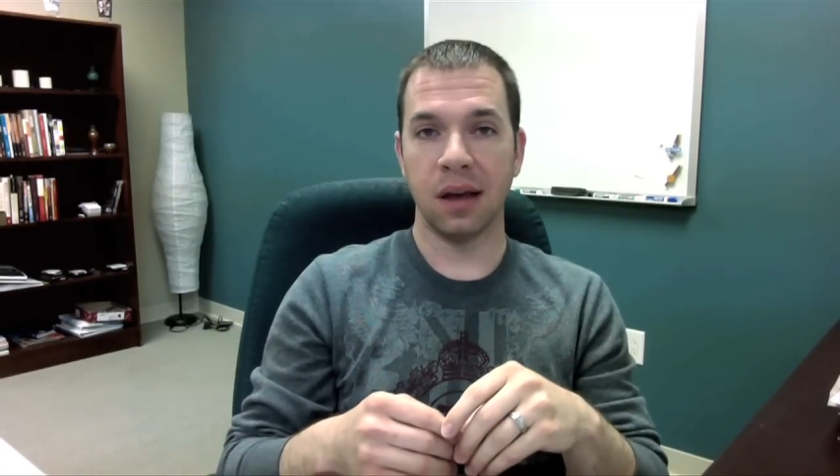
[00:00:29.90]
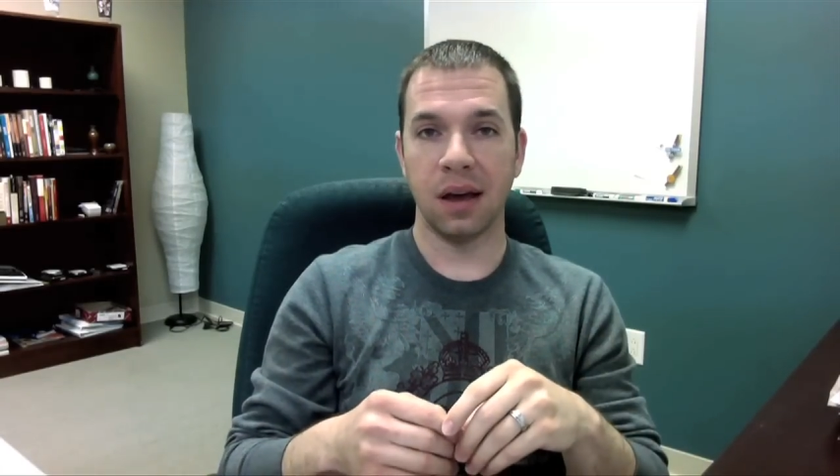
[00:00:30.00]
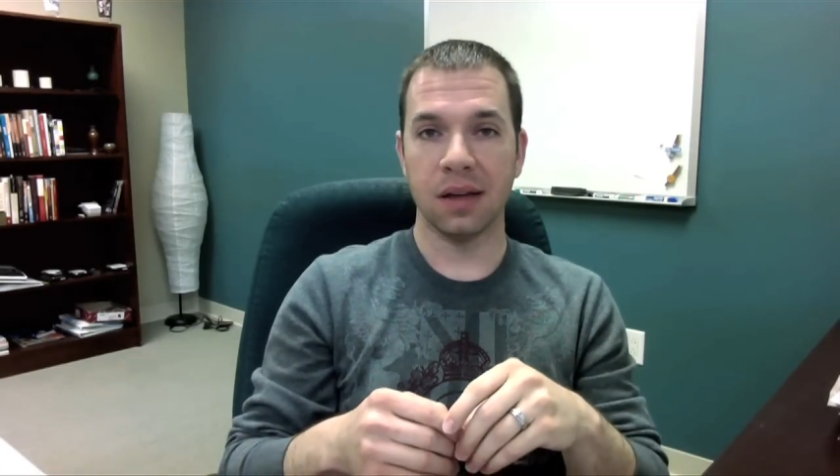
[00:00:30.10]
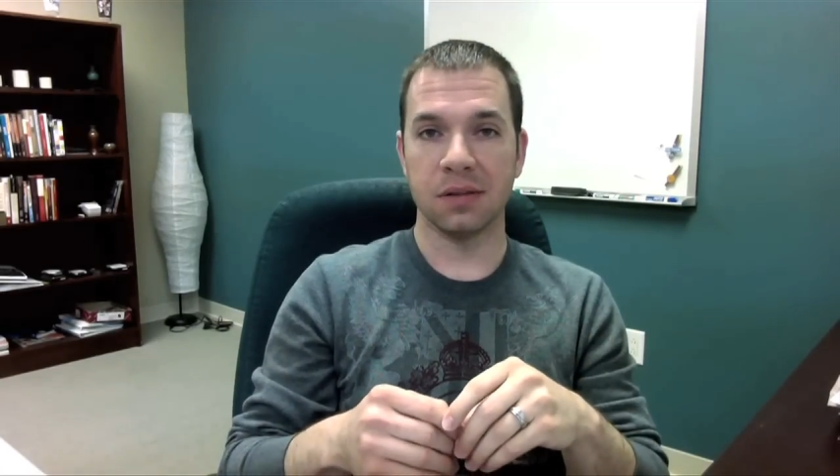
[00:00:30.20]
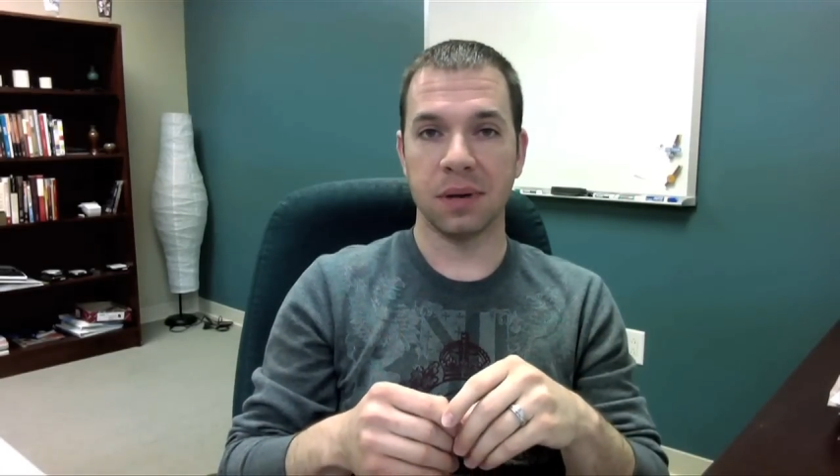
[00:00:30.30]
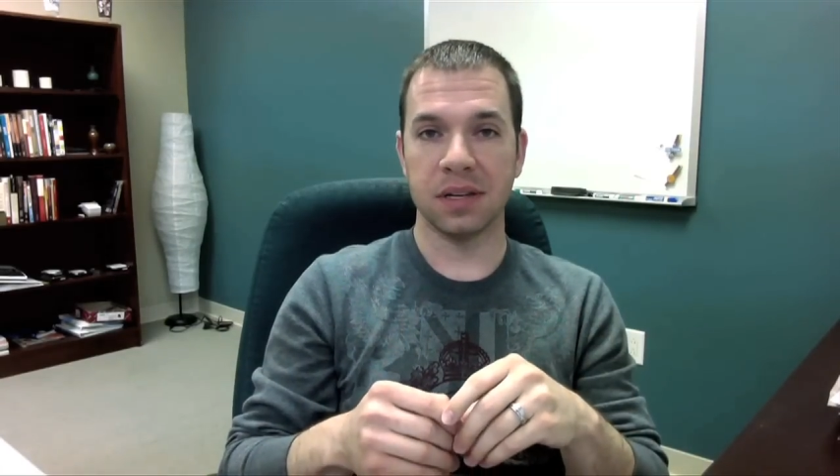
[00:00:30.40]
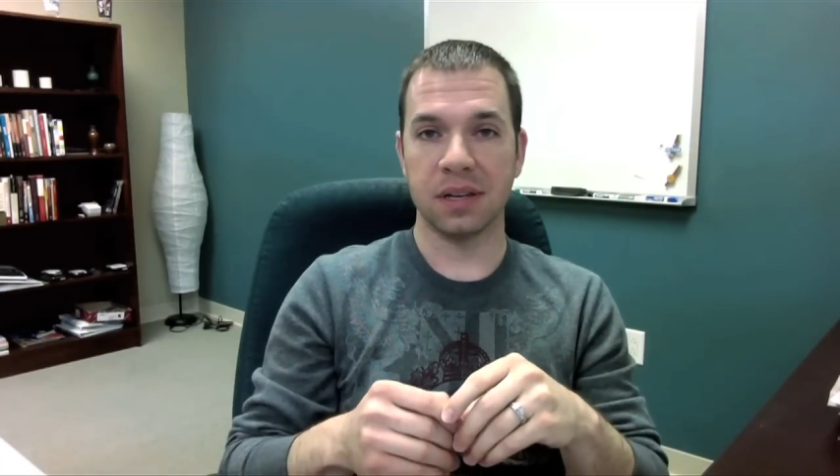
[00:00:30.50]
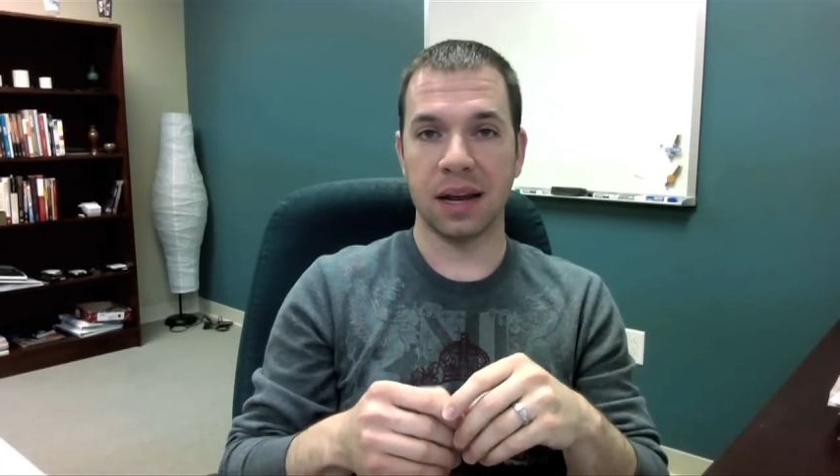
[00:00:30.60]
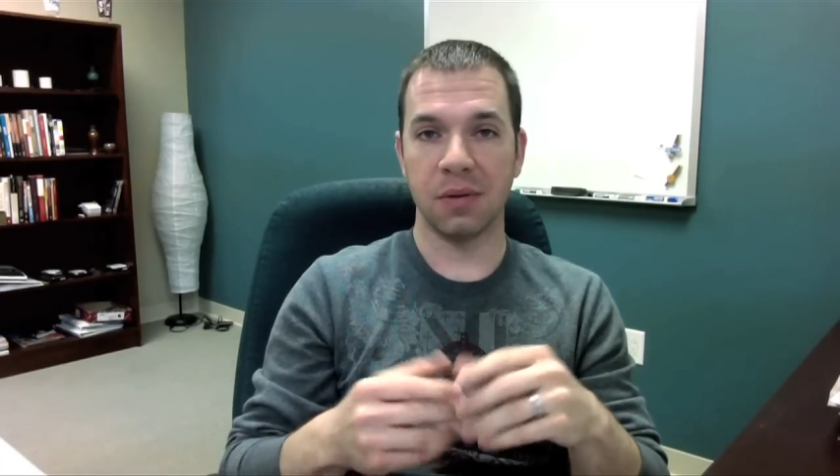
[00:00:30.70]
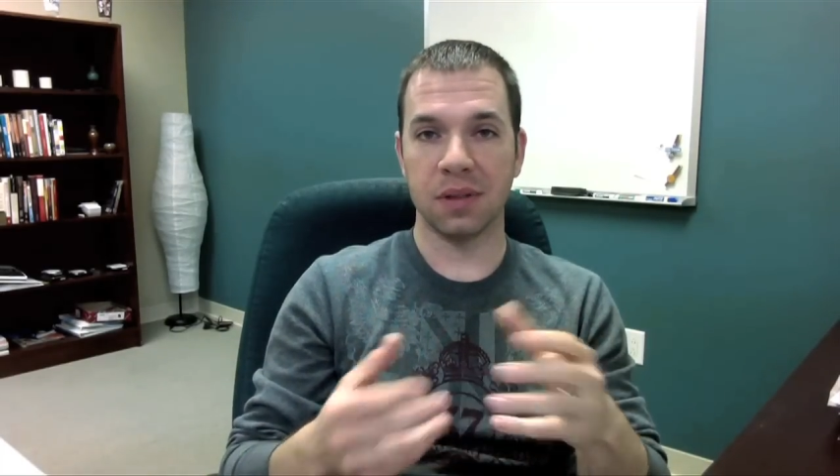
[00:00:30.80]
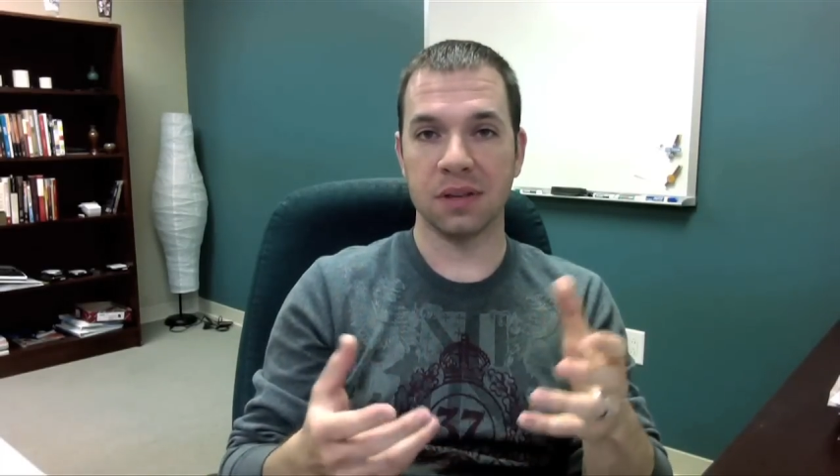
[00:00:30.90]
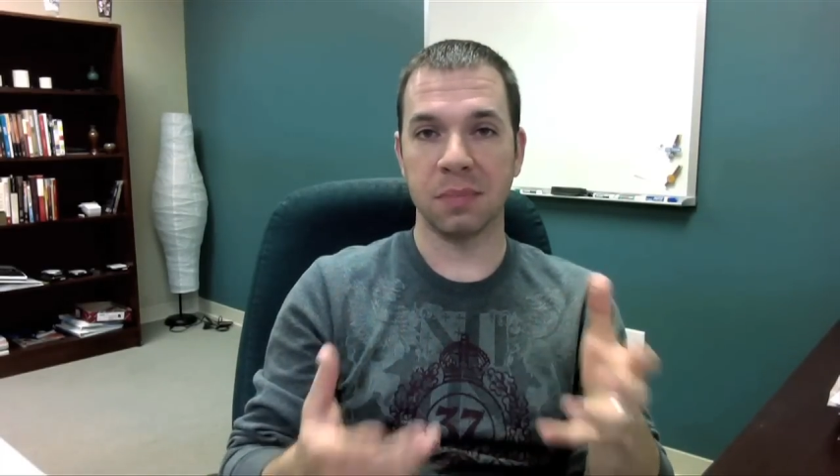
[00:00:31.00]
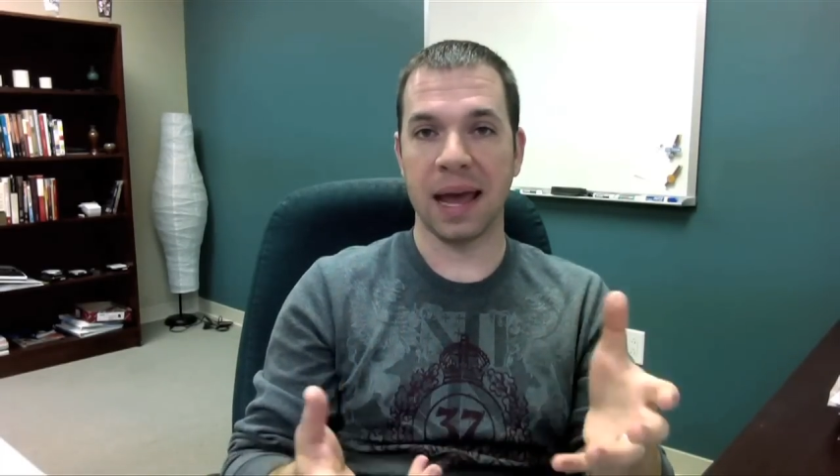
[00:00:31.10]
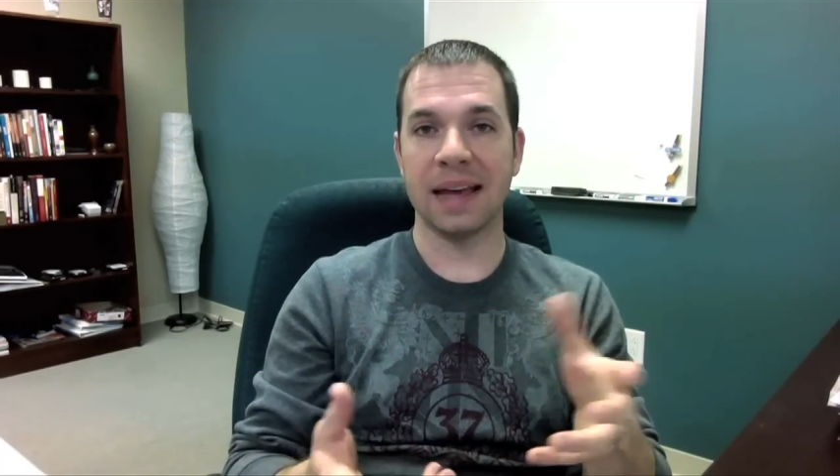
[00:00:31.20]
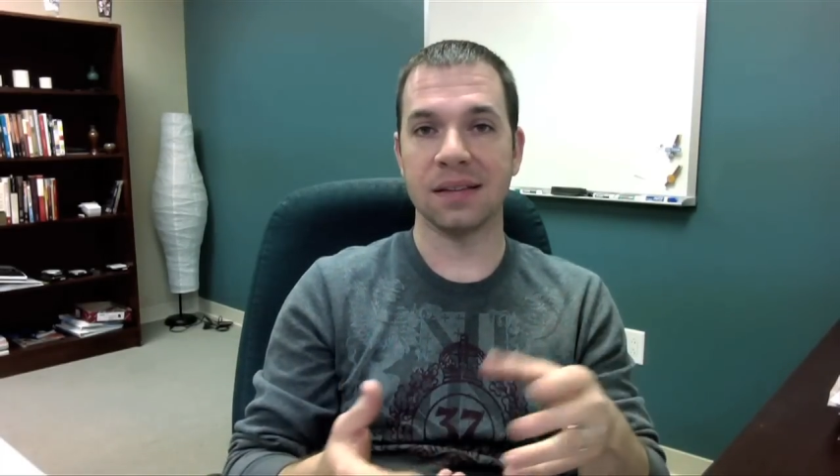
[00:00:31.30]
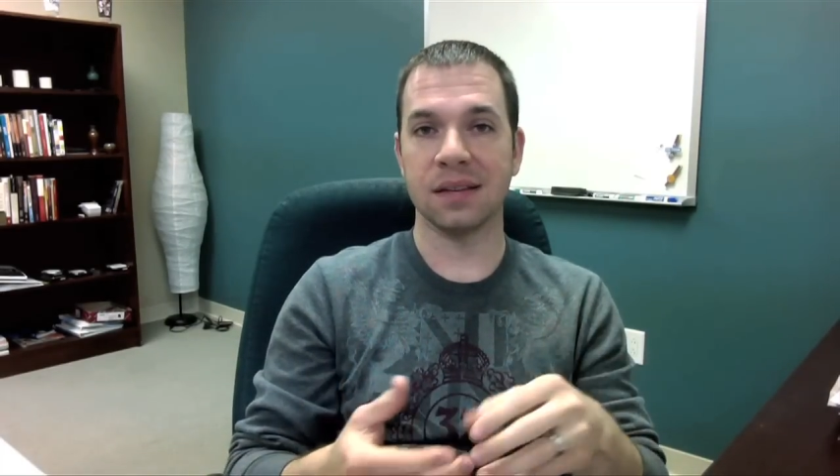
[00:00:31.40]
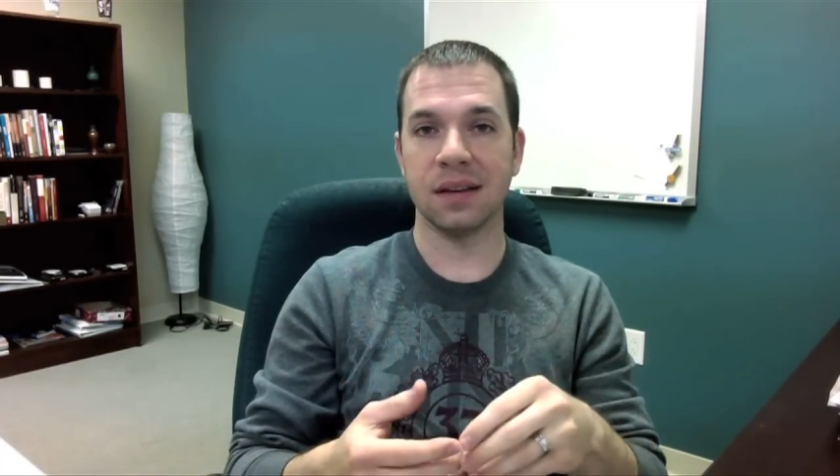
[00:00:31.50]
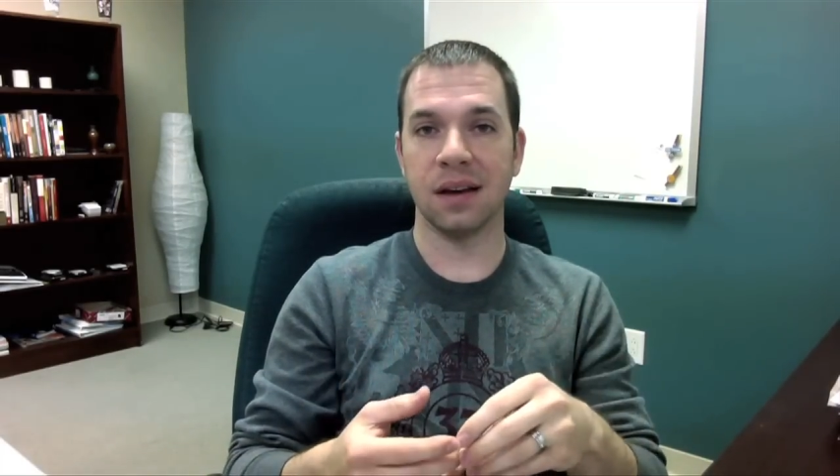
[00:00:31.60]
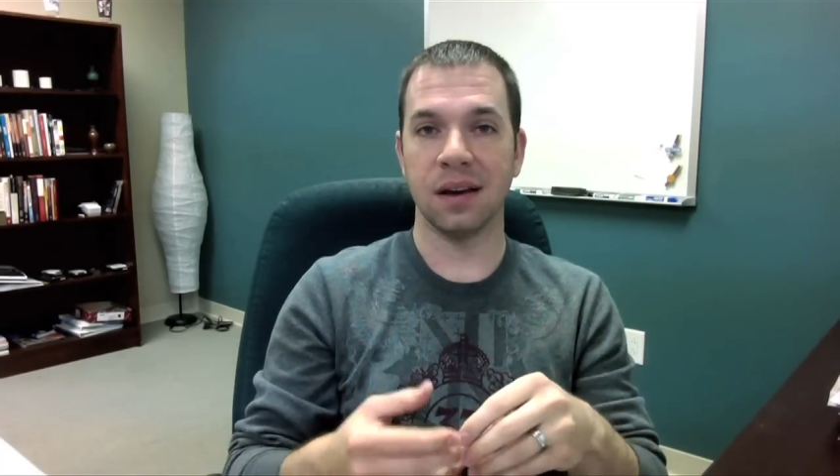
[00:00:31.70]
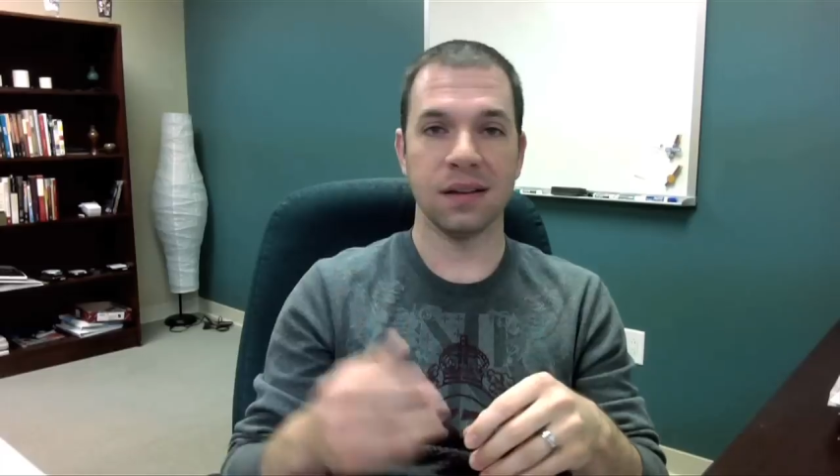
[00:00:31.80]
Uh, especially now with his passing, uh,